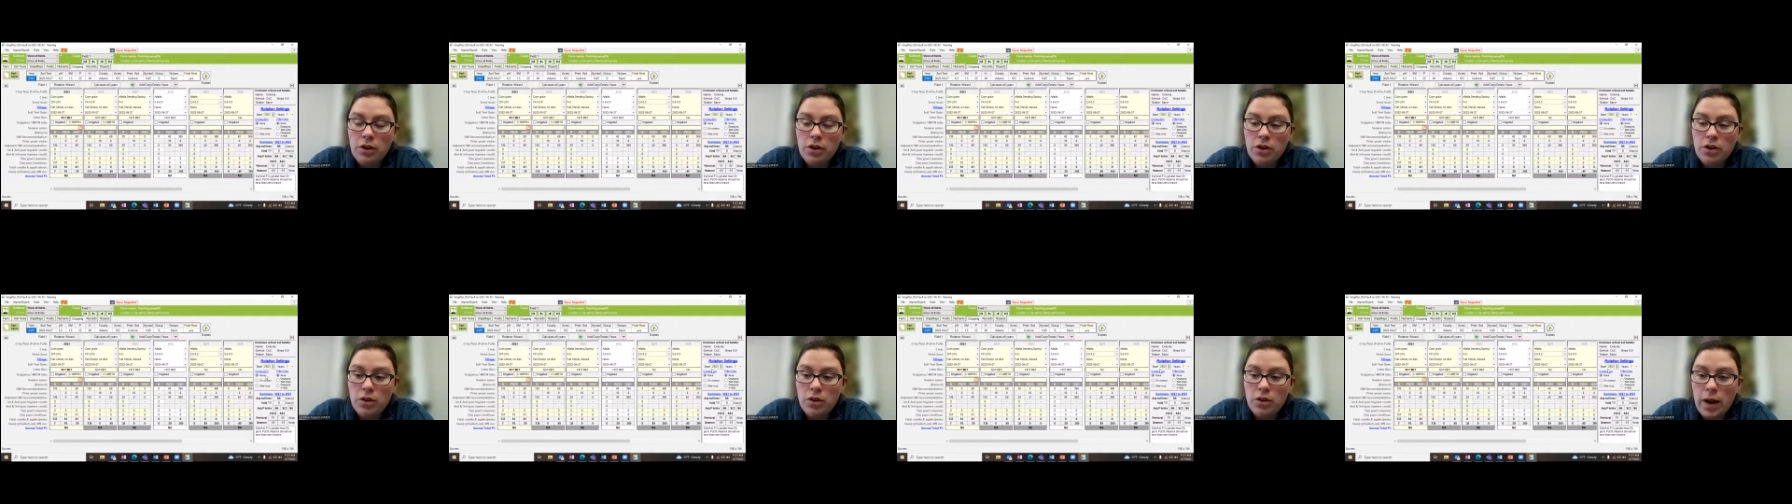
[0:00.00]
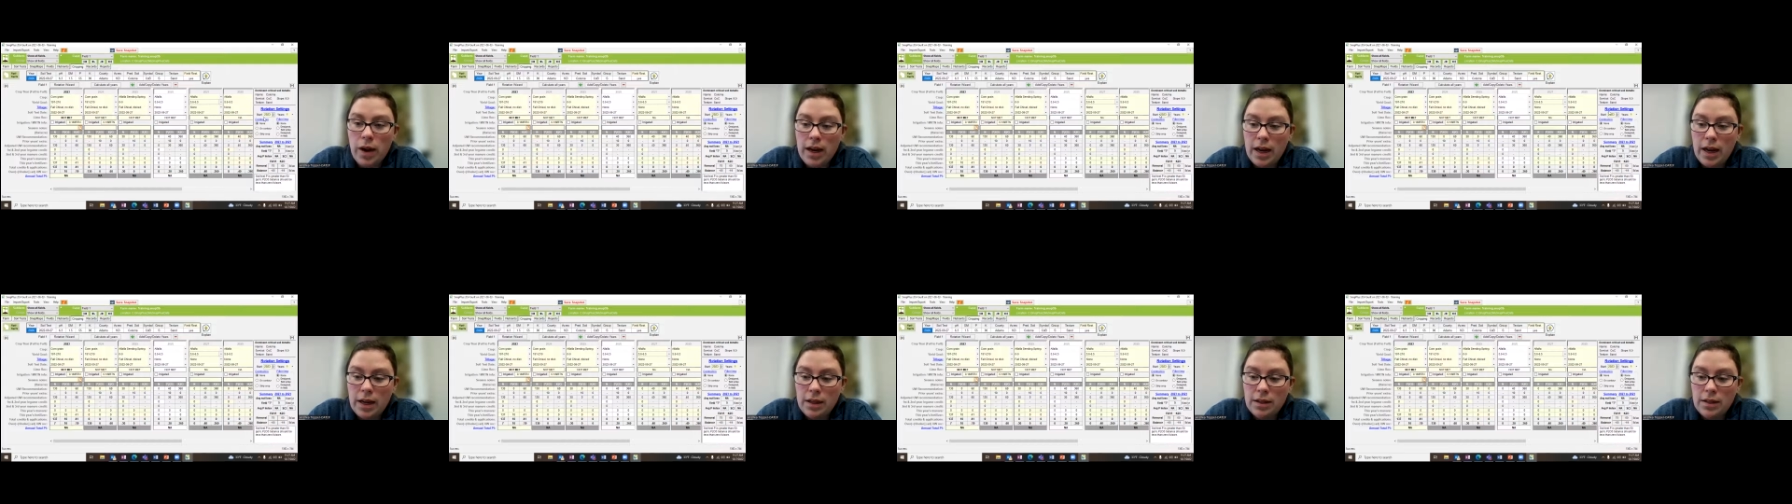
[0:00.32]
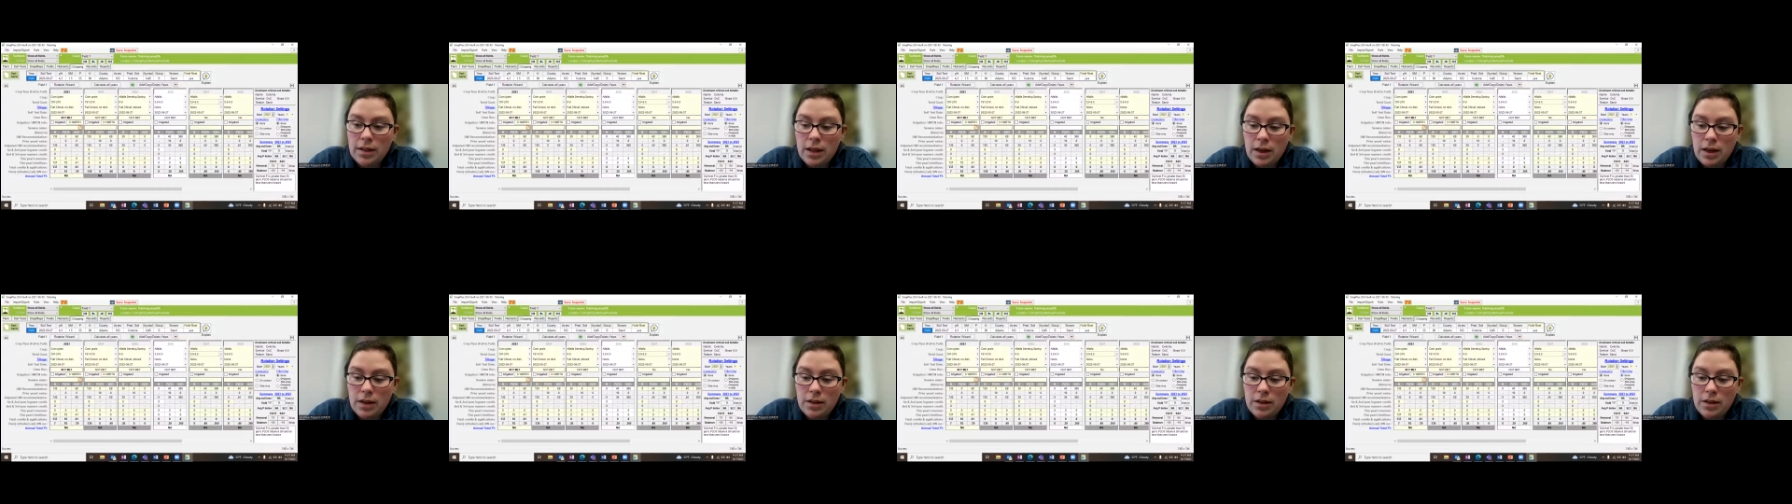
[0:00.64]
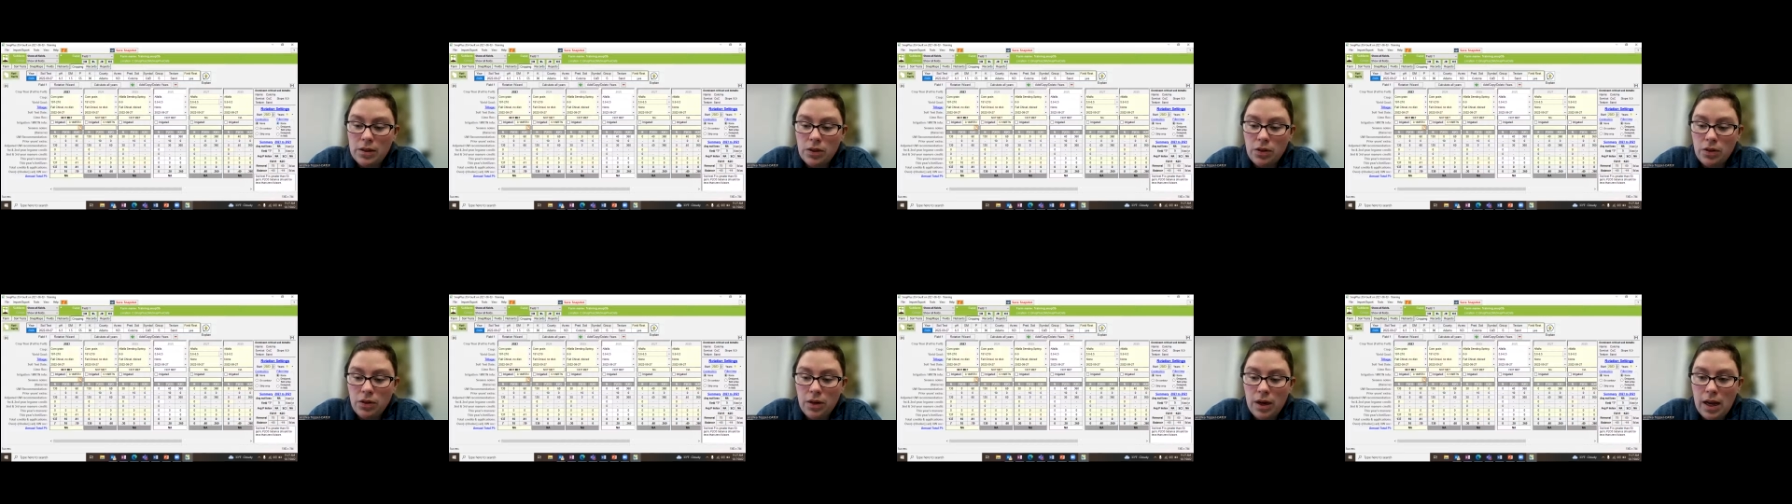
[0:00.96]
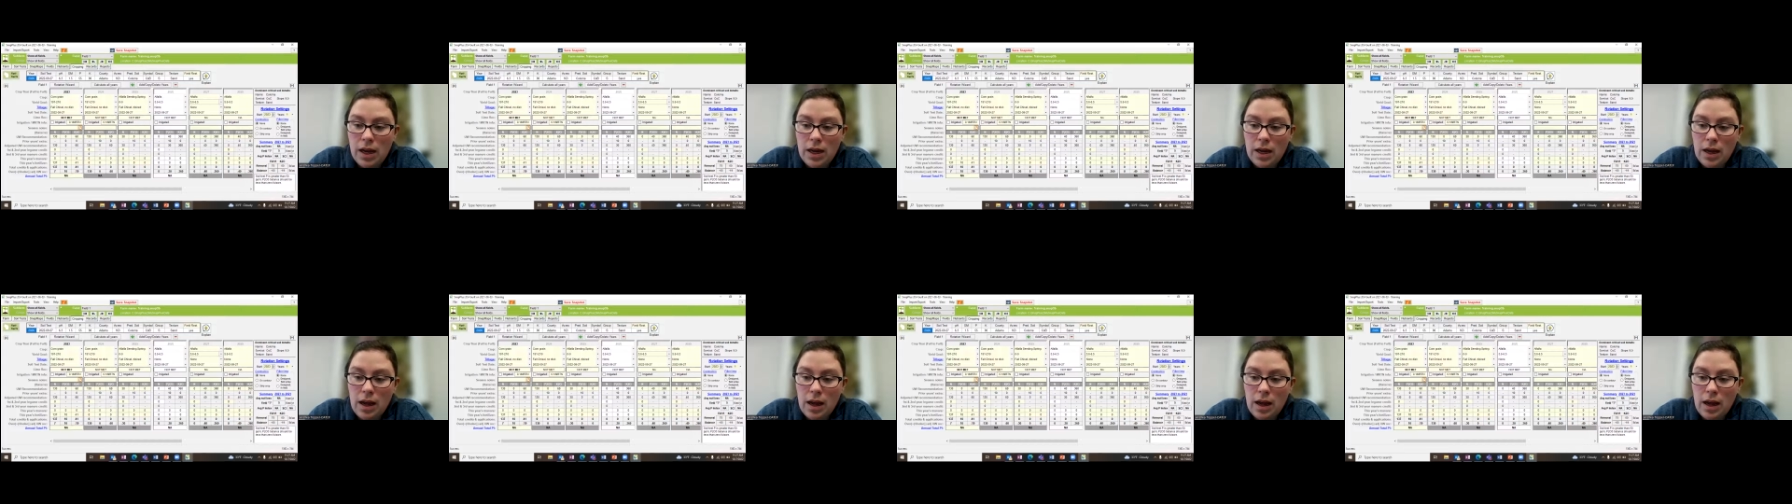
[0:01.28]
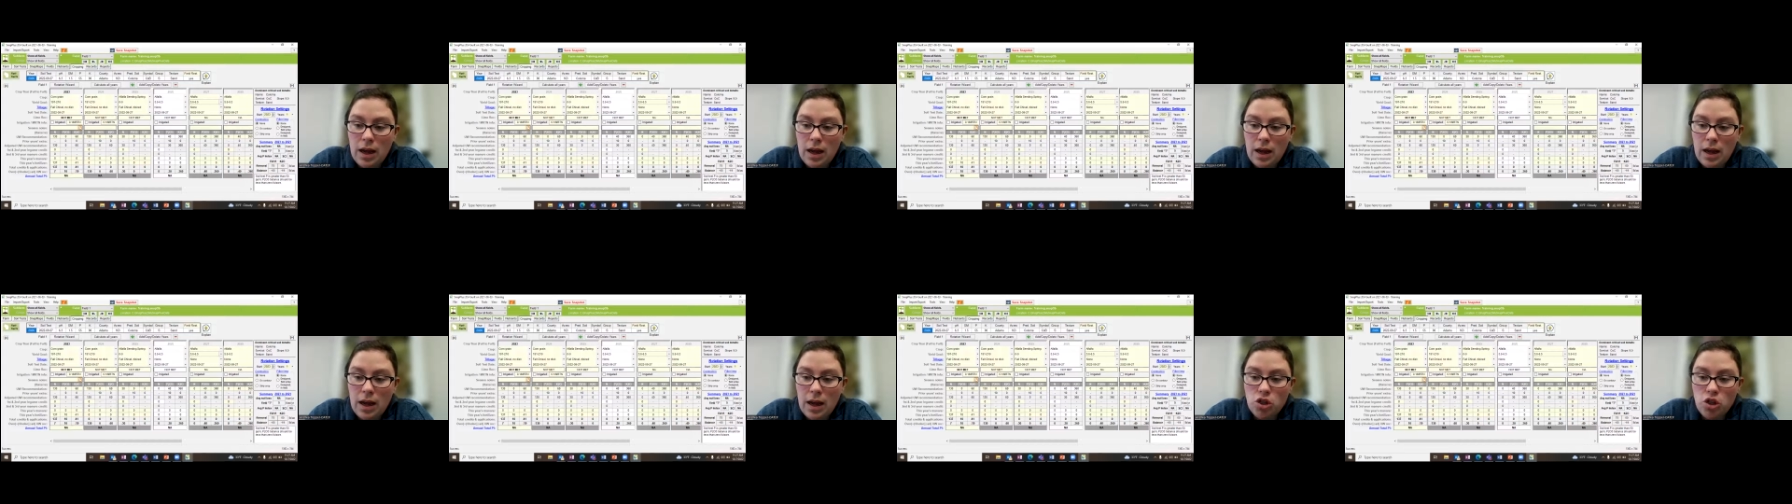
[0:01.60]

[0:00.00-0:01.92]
to the right-hand side of the screen and pick